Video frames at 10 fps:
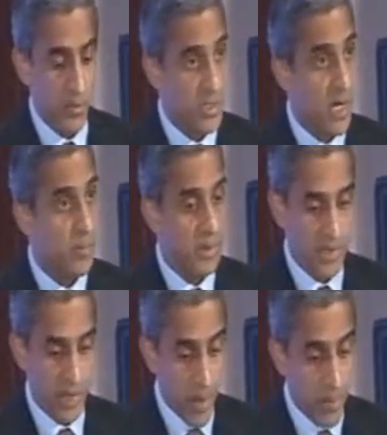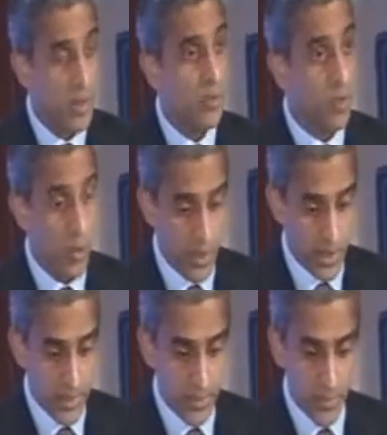For example, the Republic of
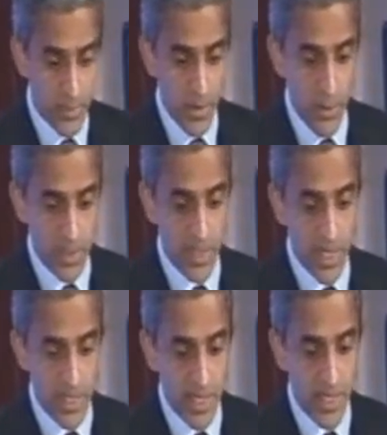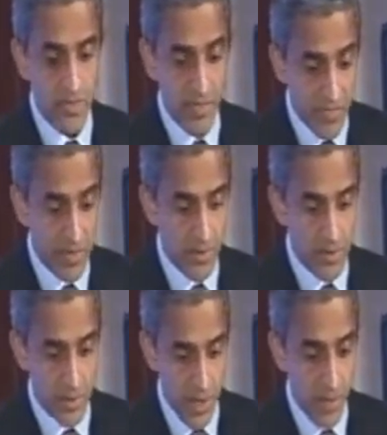Korea, which is ASEAN's fifth
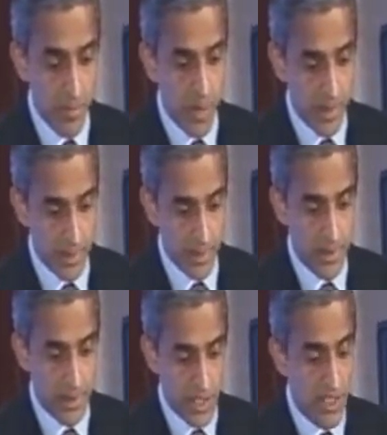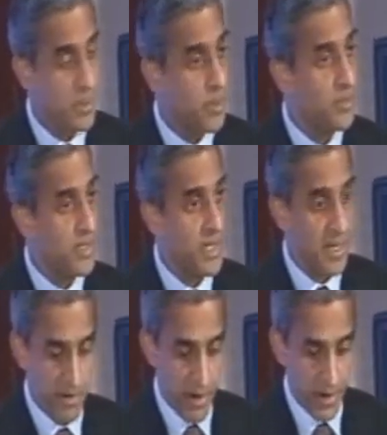trading partner, just above
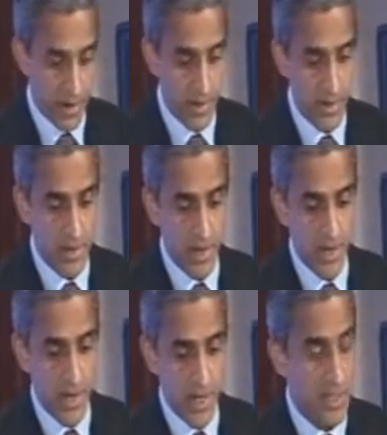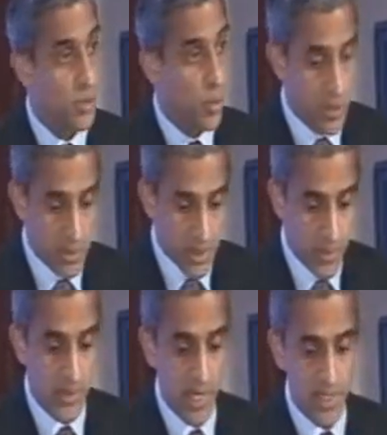India in rank, has a total
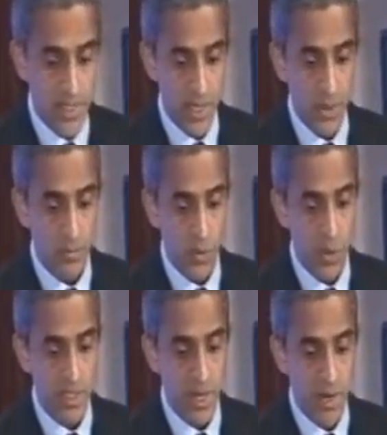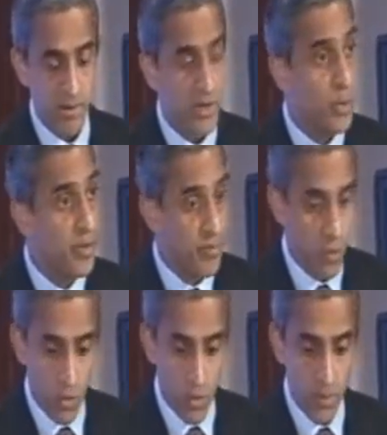trade with ASEAN of US
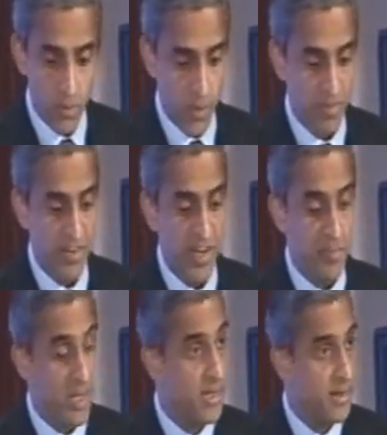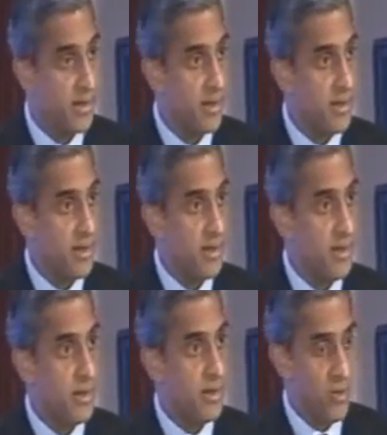$124.5 billion,
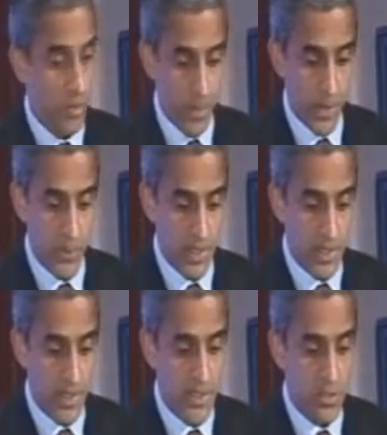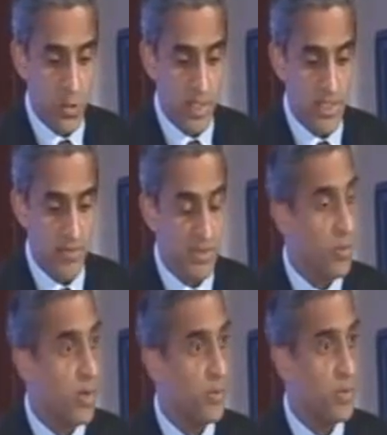compared with India's US
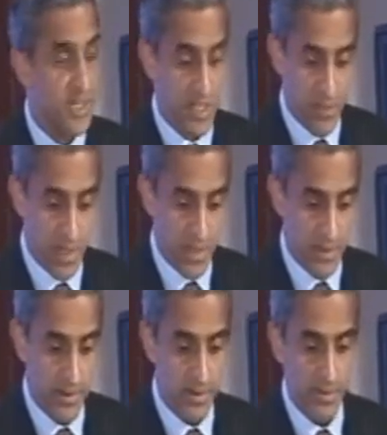$71.6 billion.